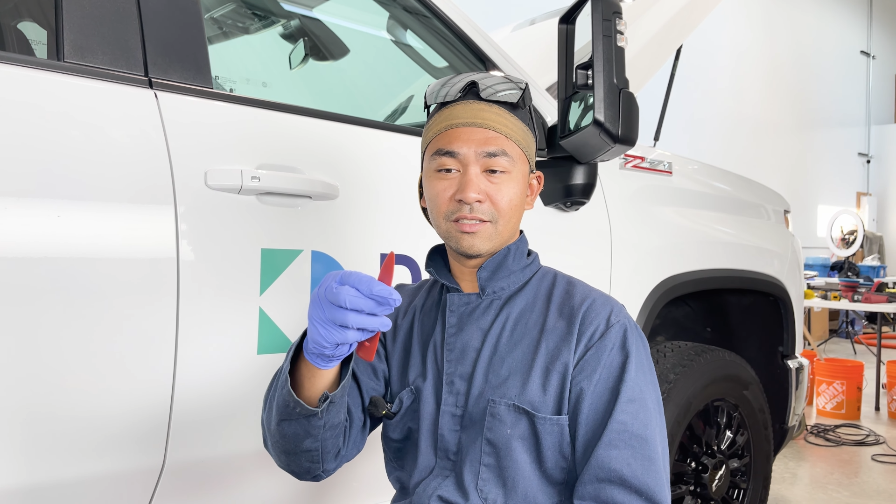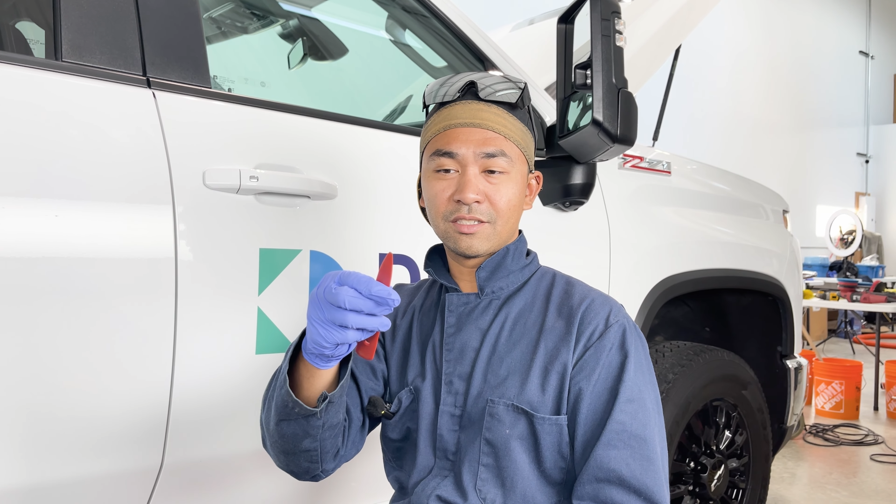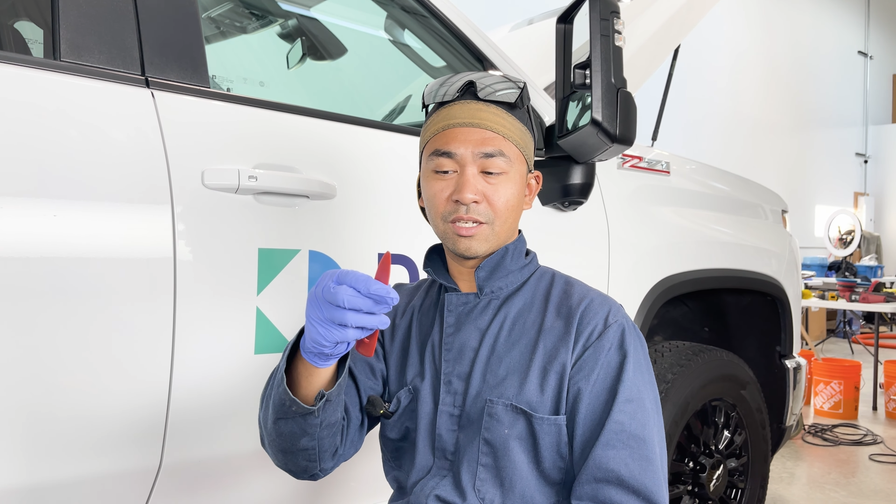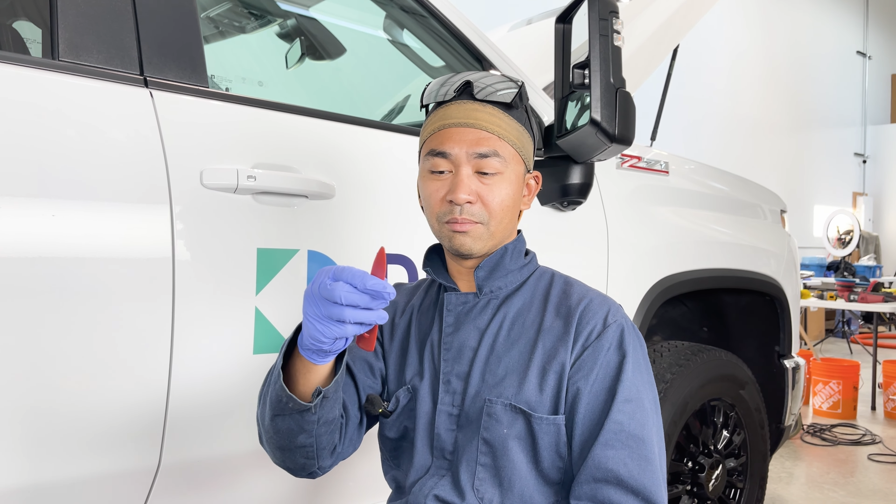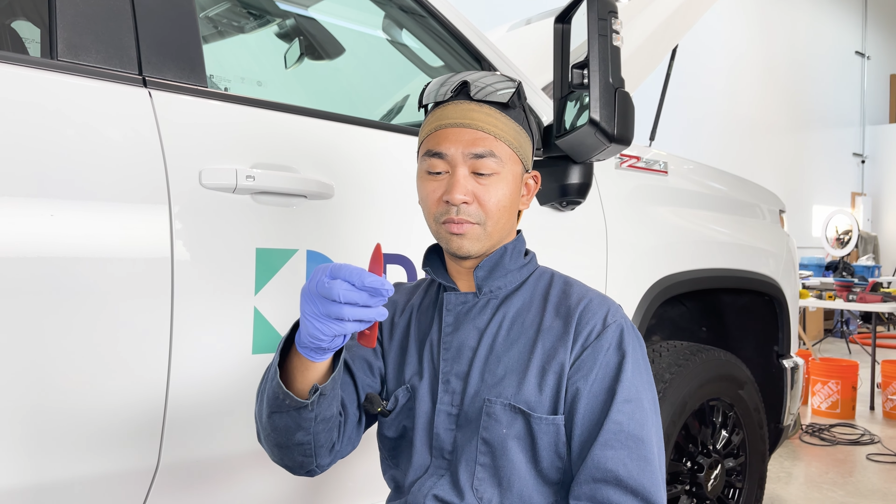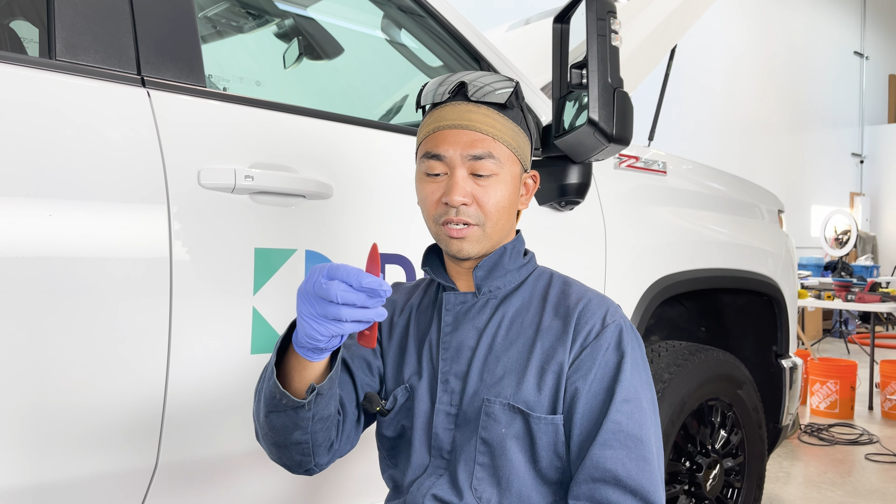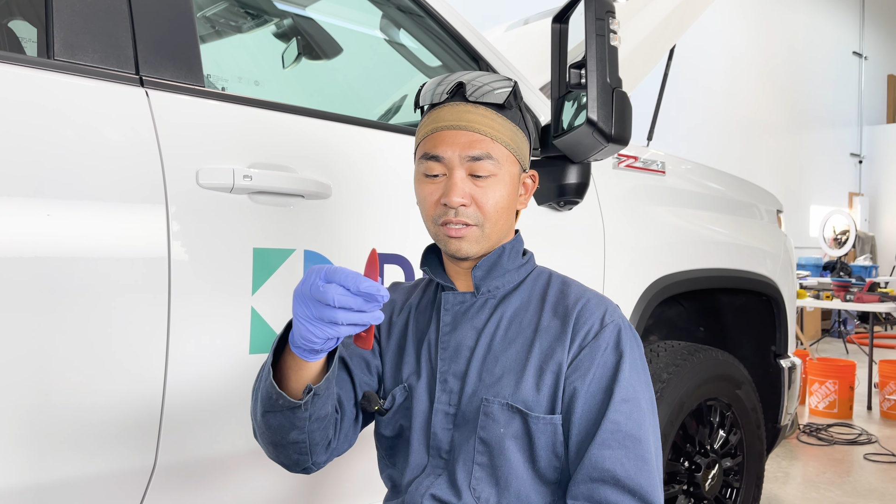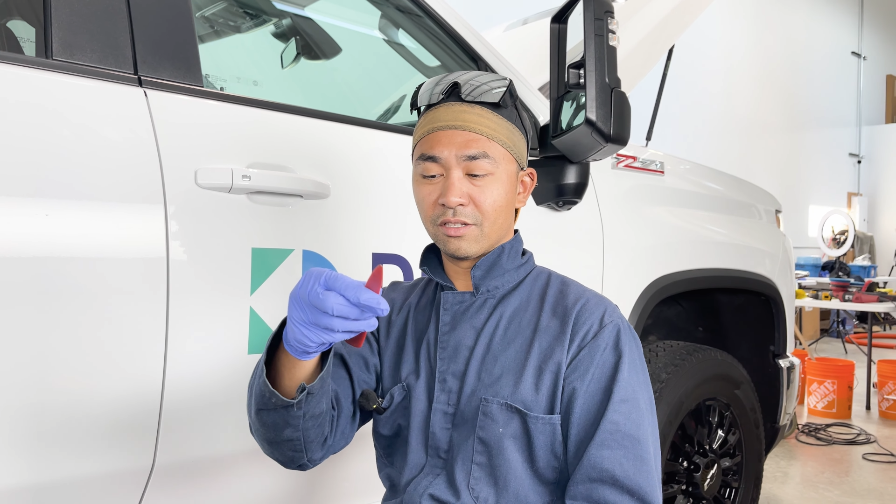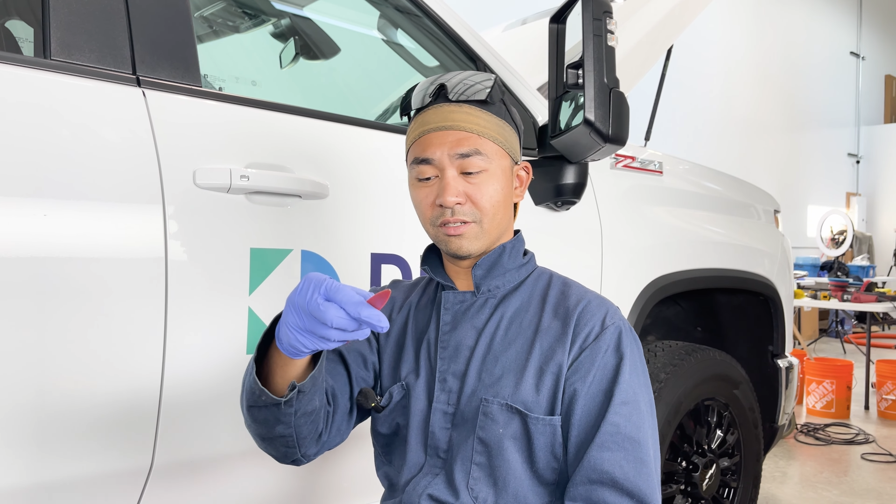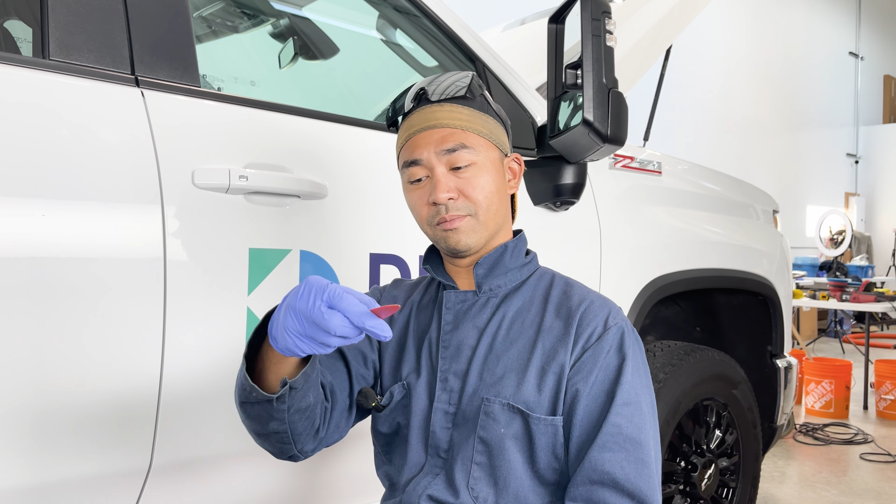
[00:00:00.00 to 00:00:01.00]
somewhere
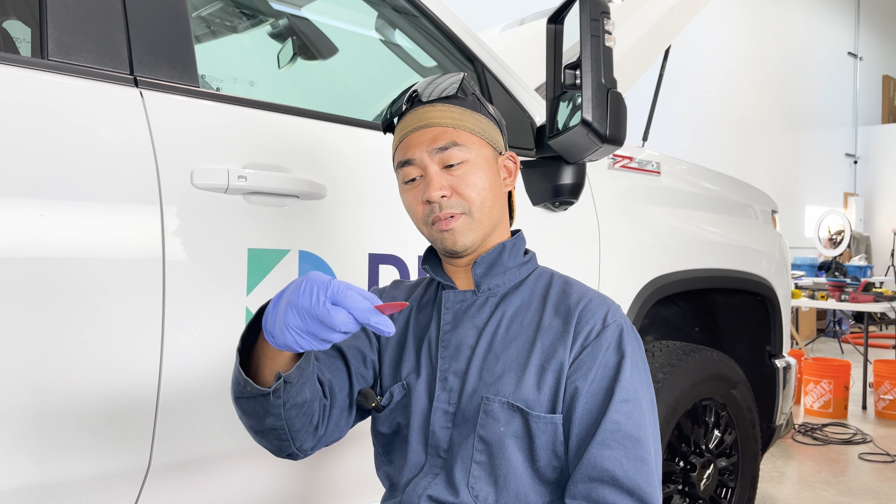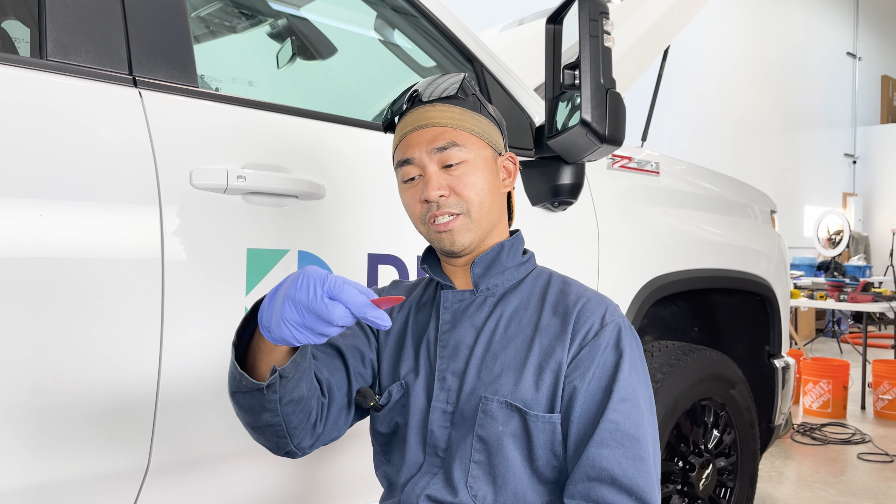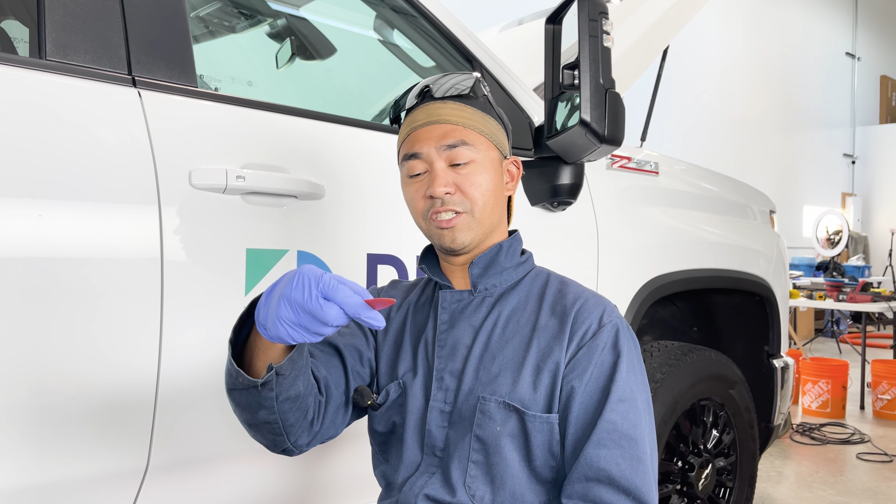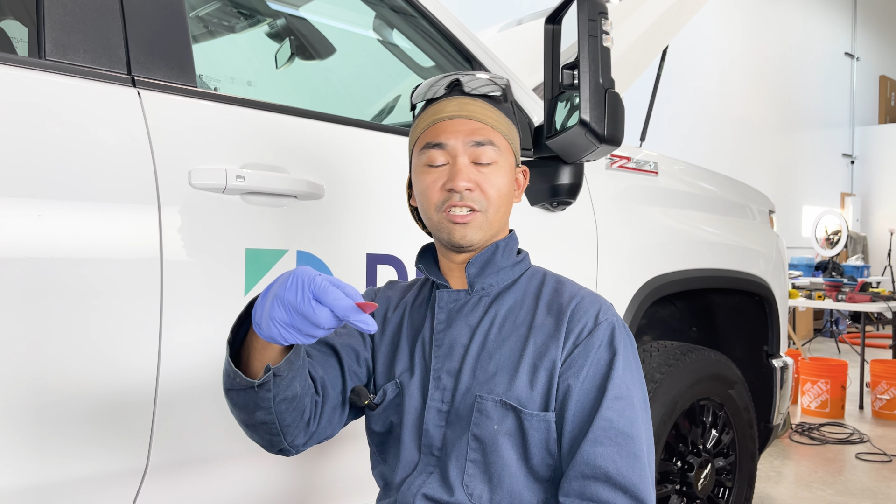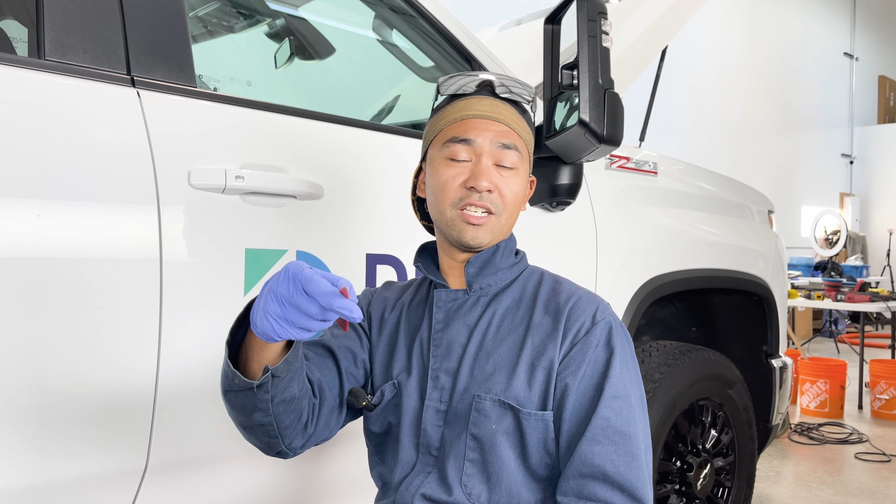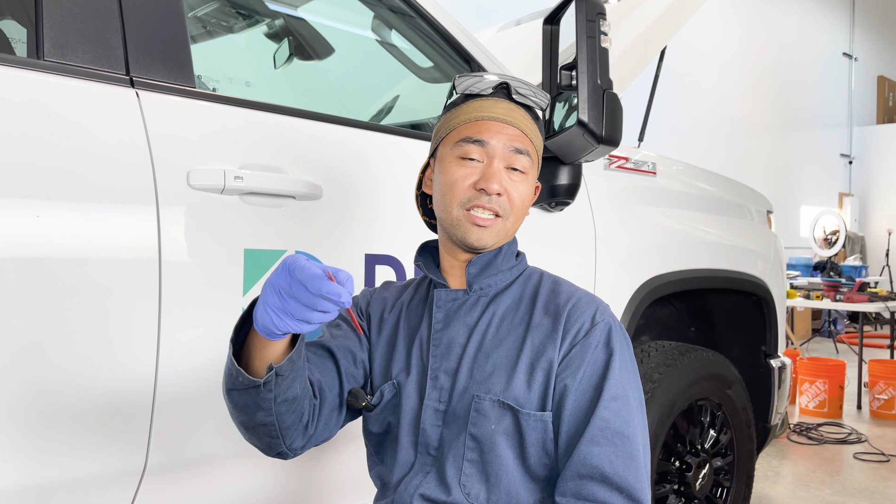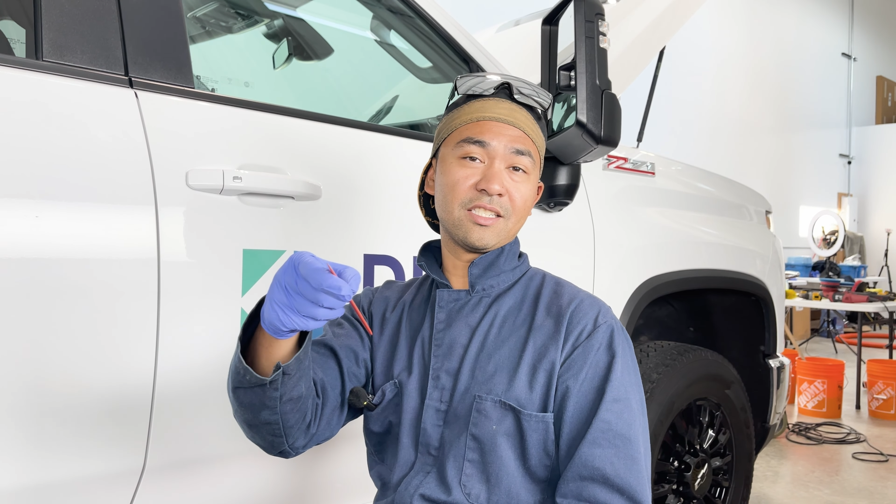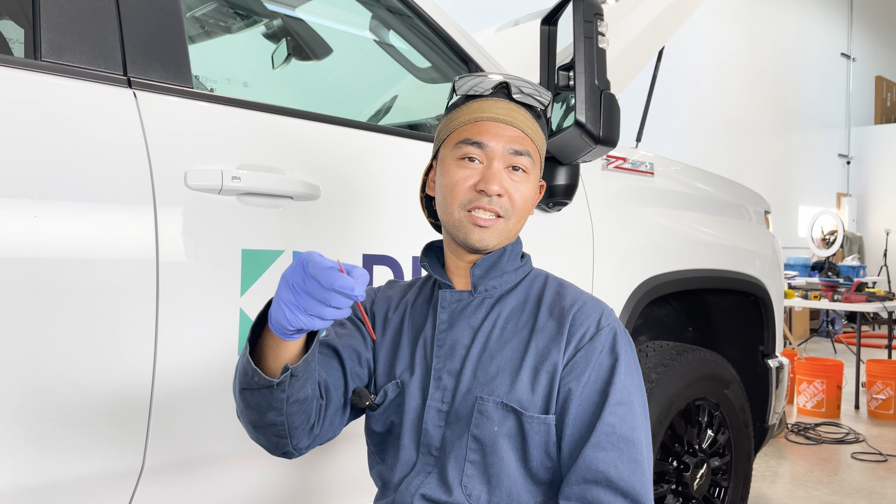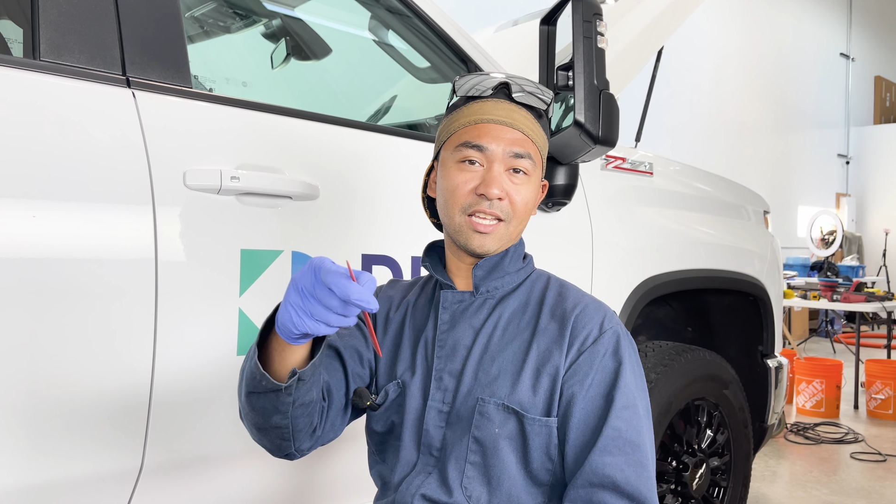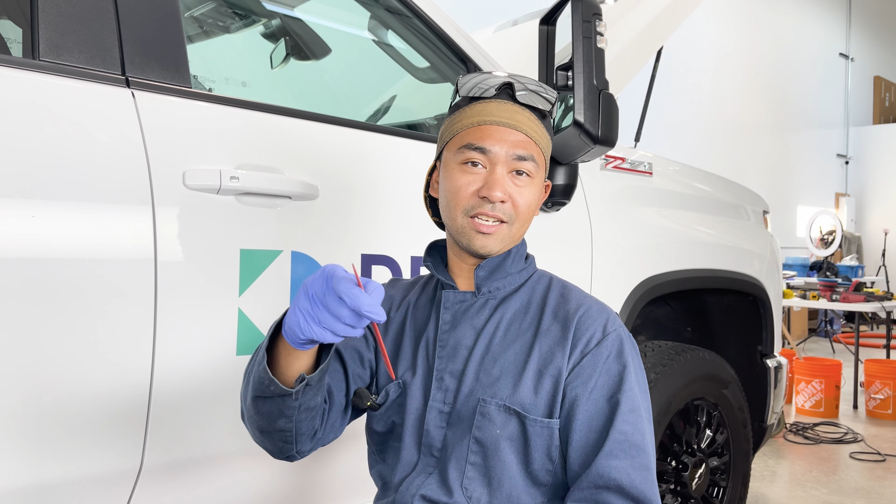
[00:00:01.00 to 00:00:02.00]
along my
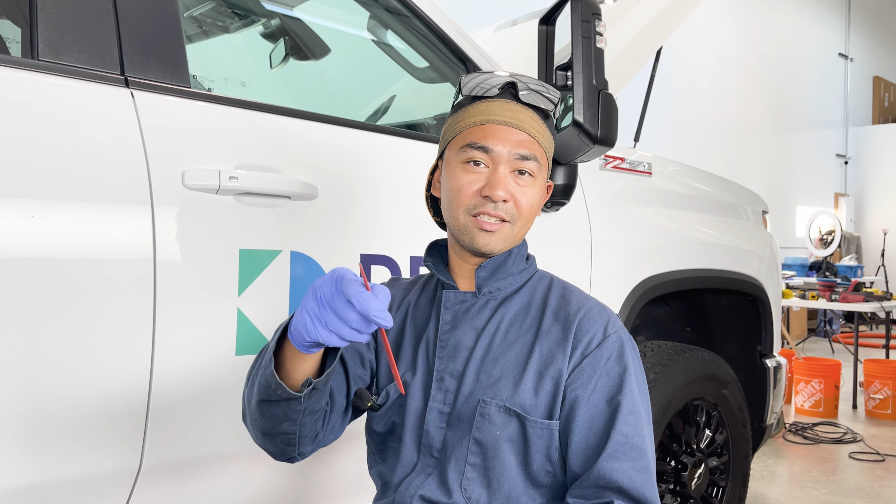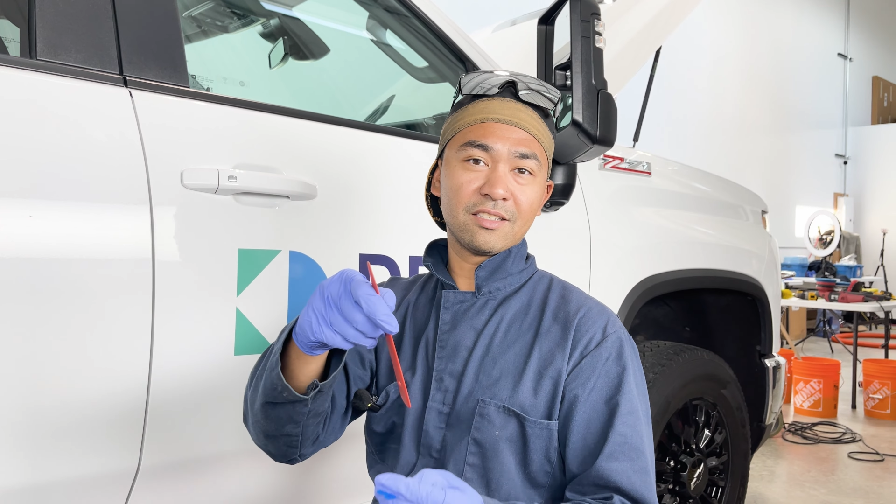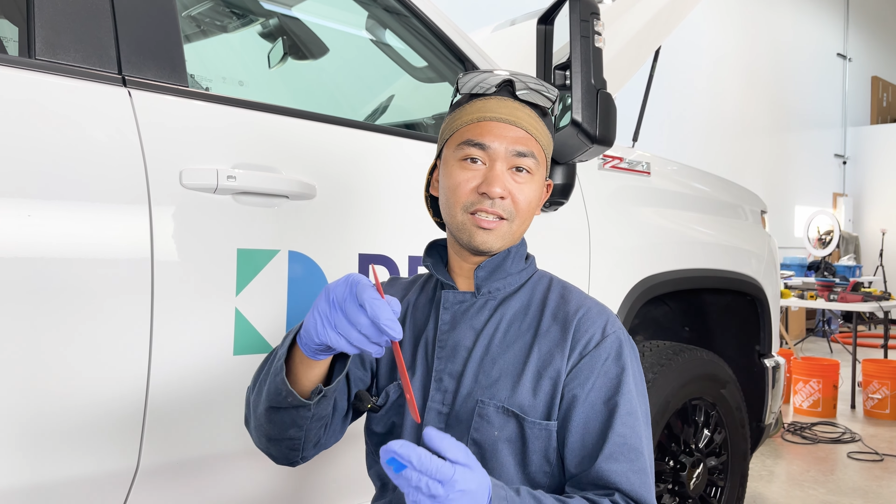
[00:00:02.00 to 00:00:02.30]
journeys and